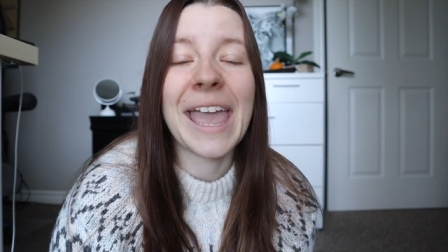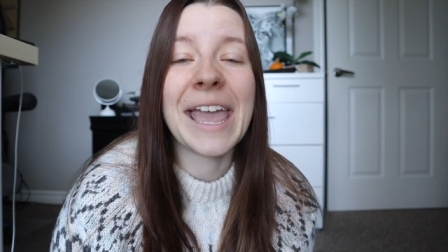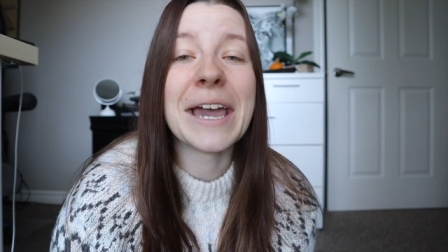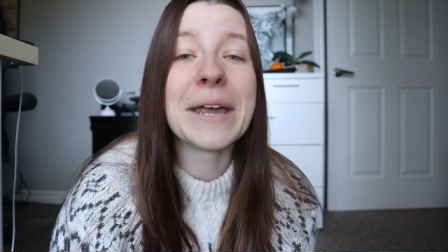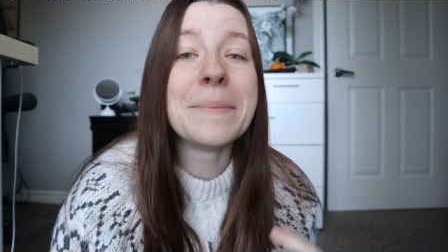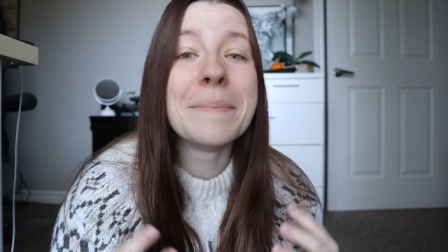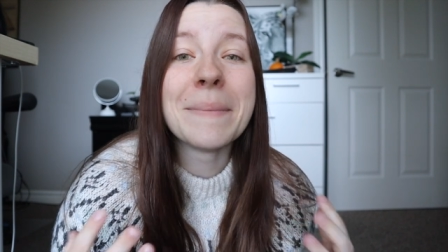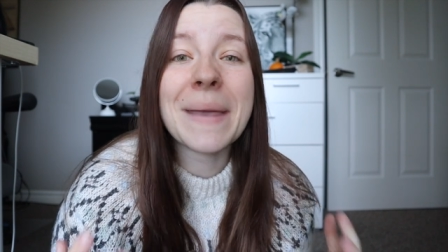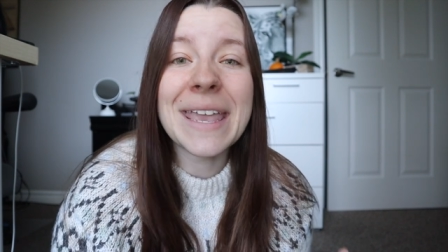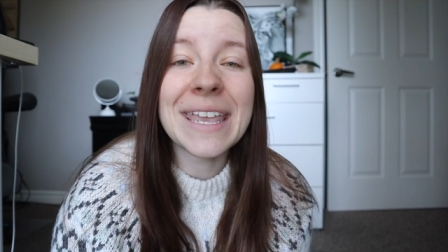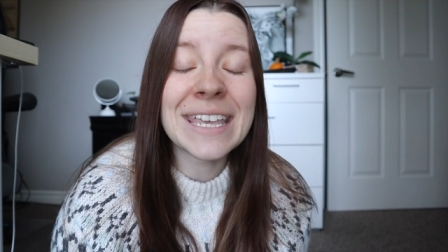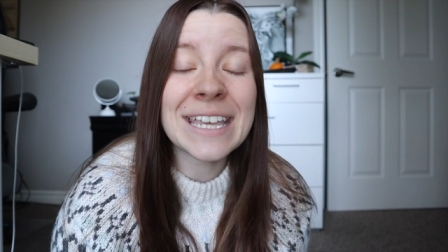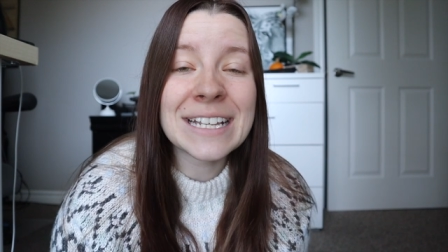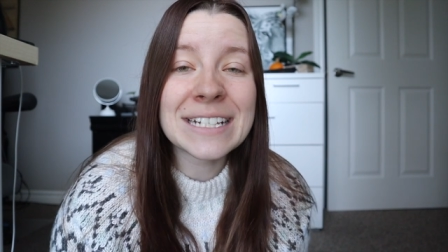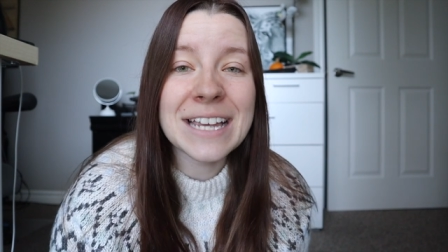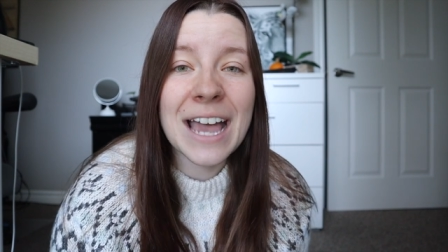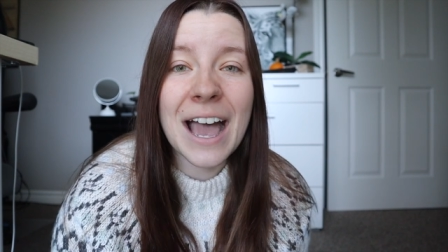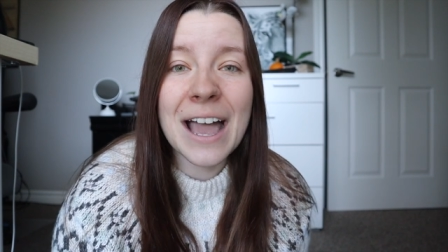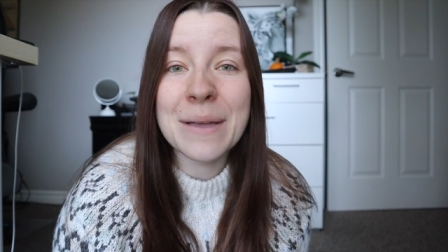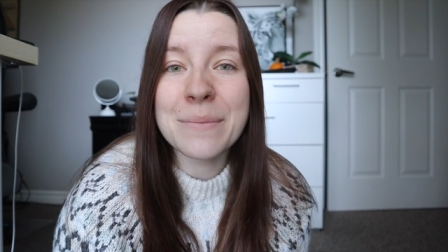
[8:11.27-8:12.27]
and making
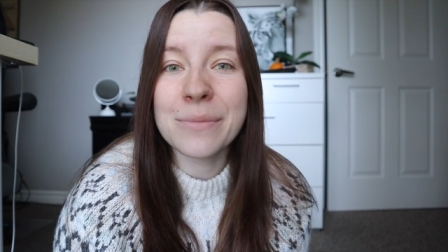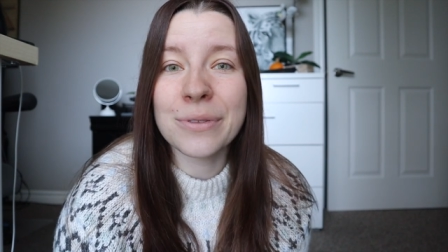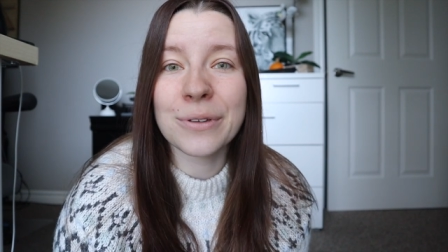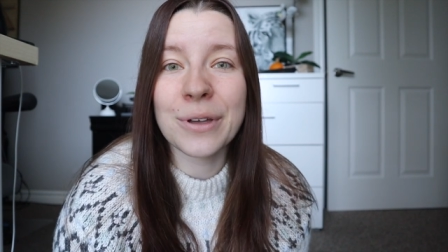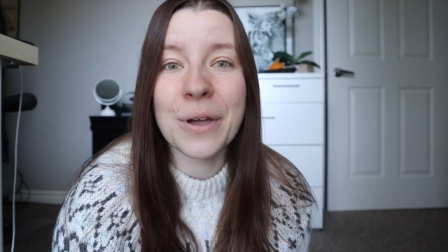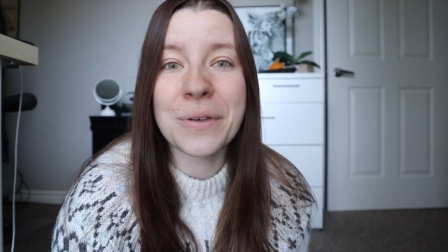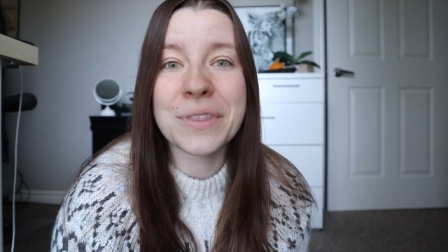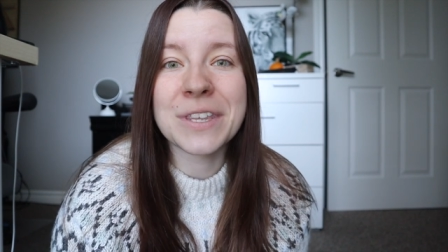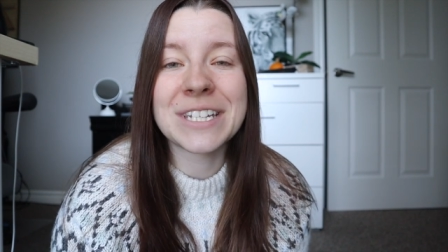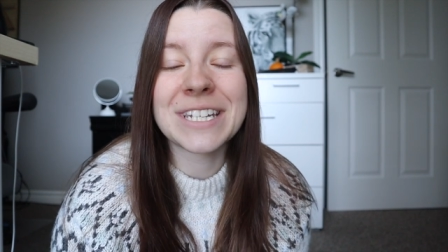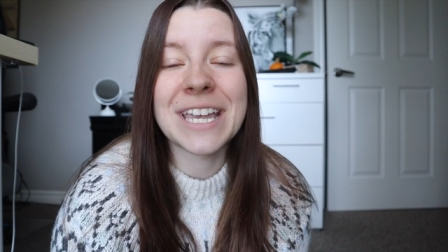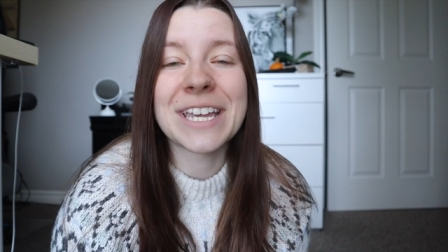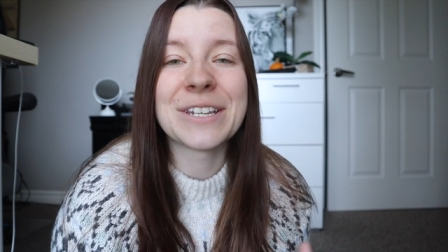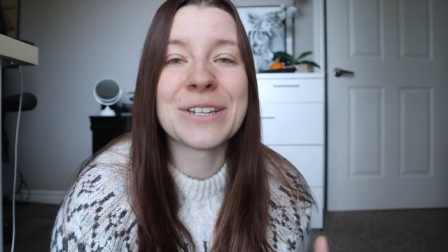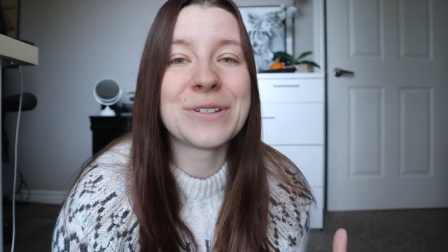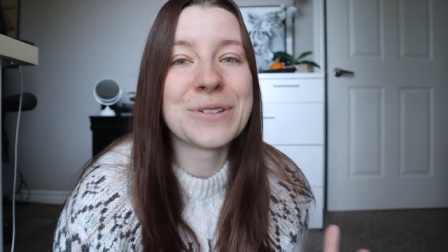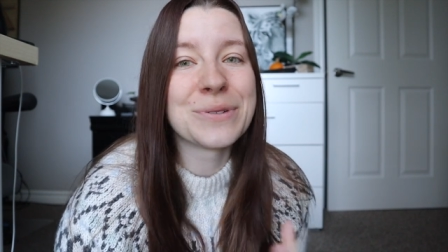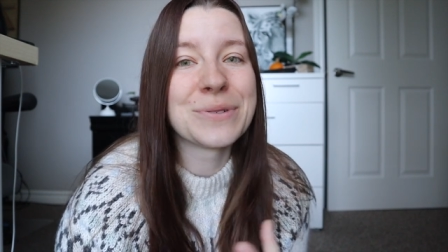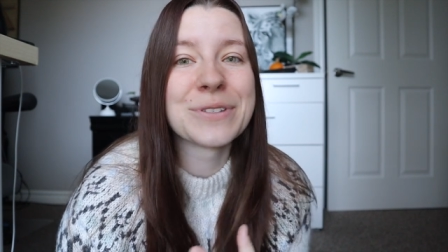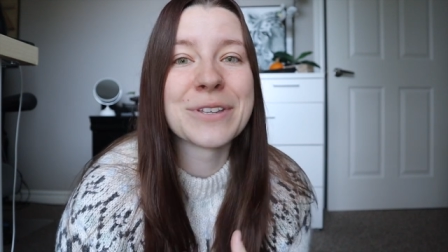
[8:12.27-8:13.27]
time throughout the day
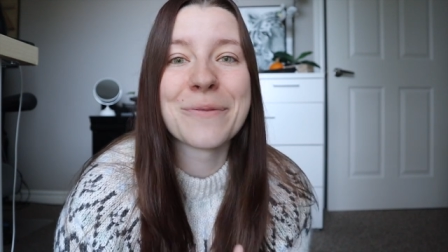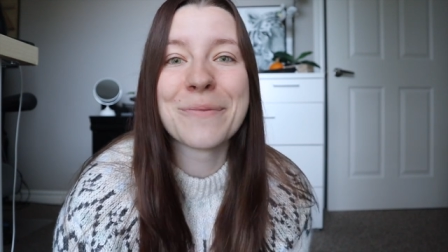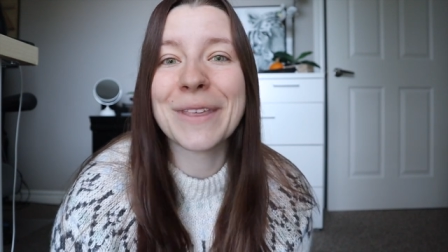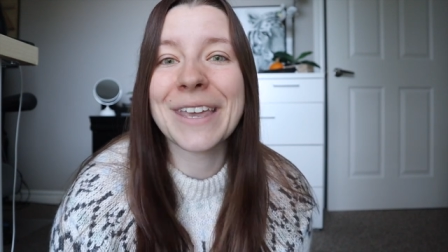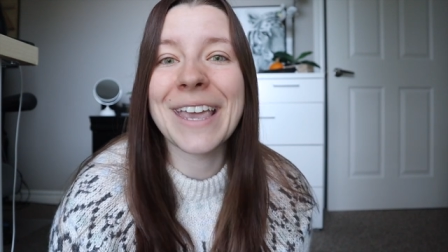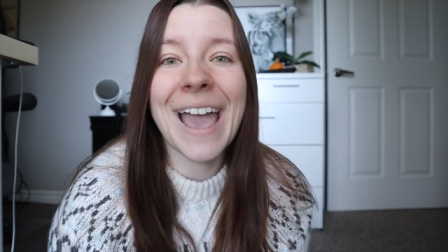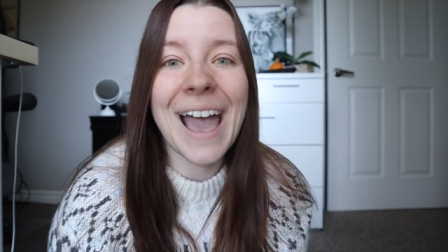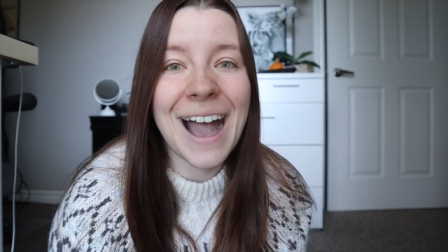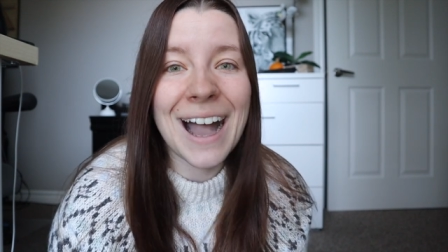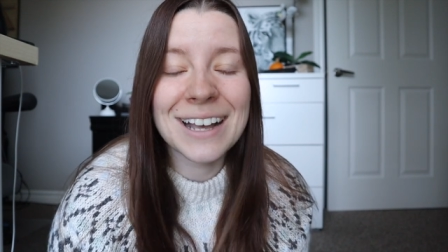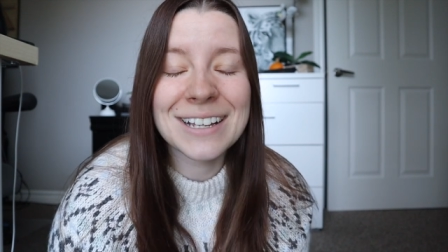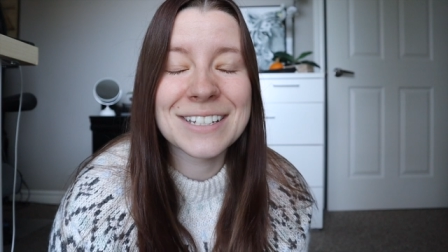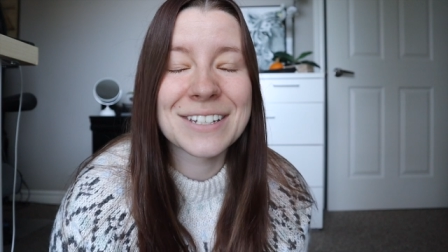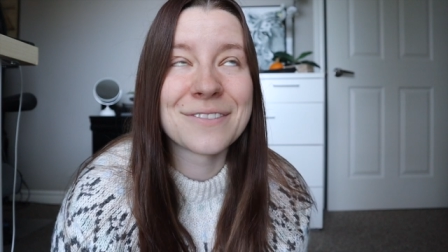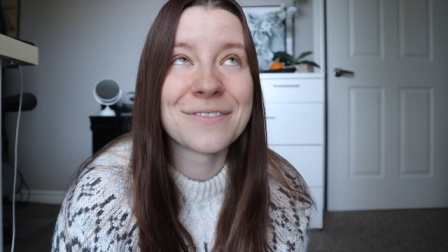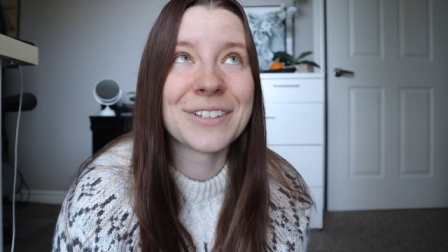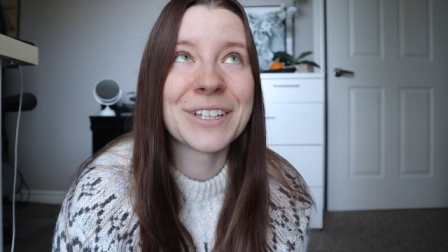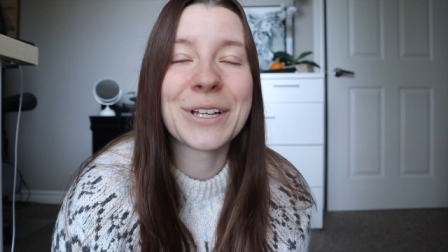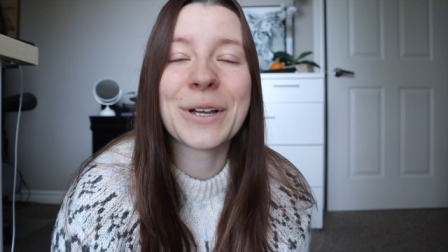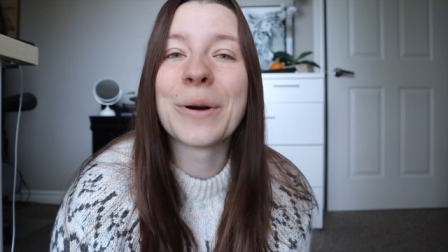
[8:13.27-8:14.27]
to do something
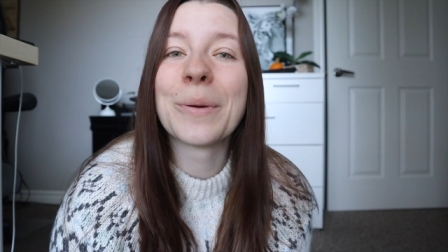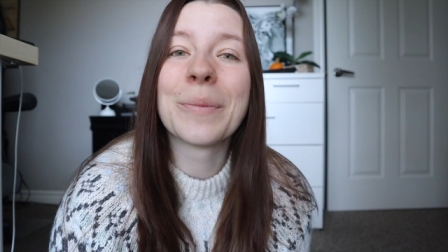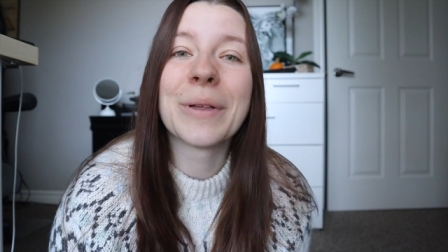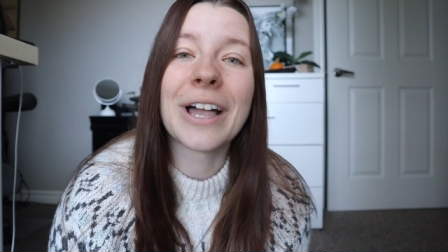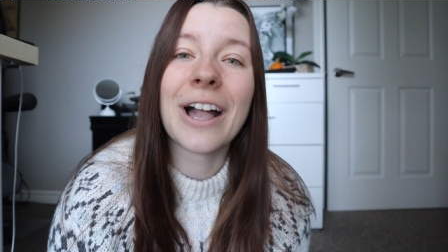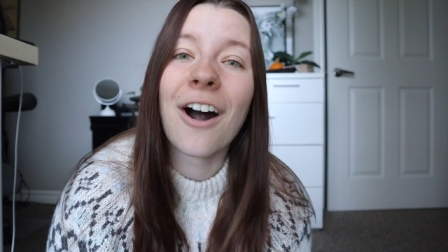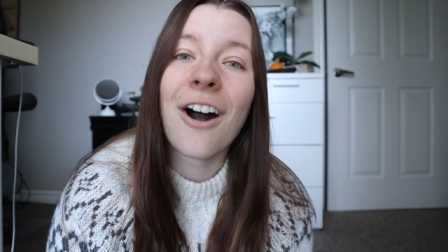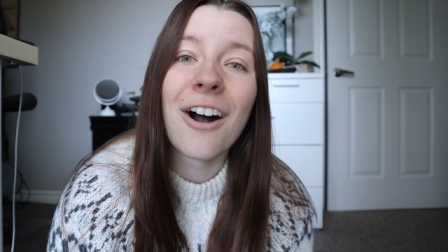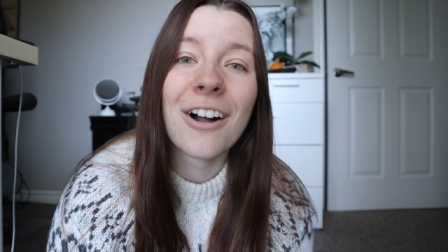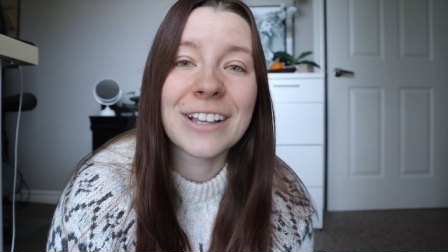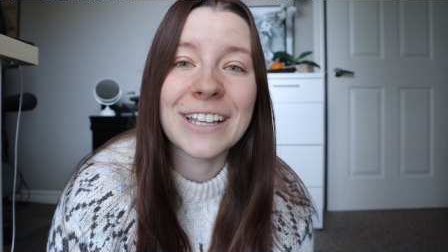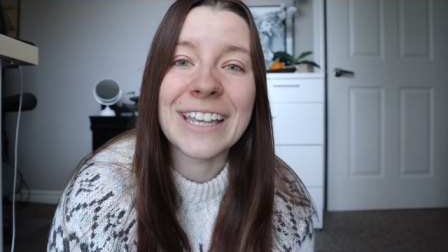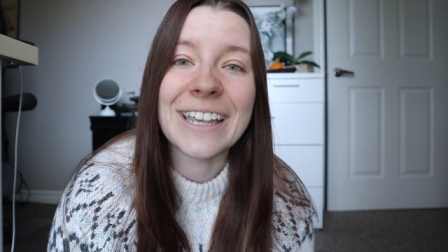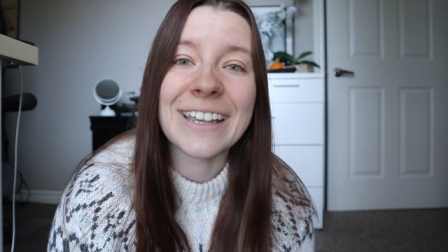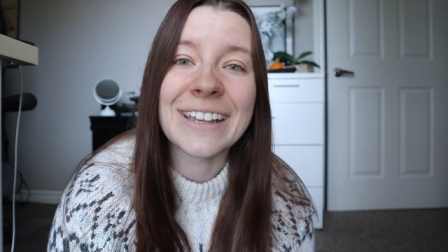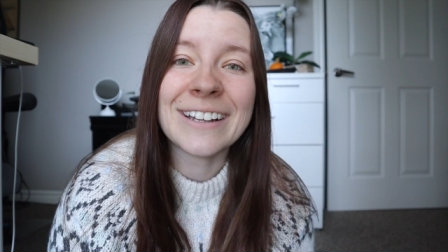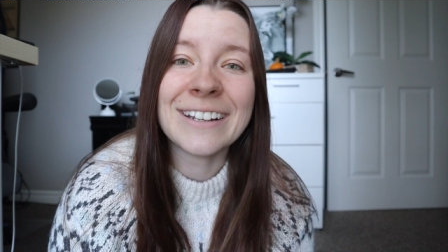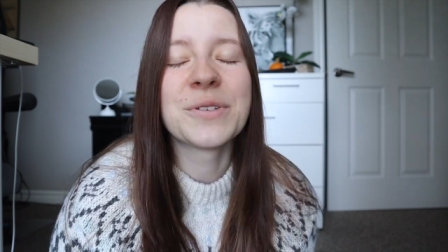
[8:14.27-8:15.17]
active like go play hockey.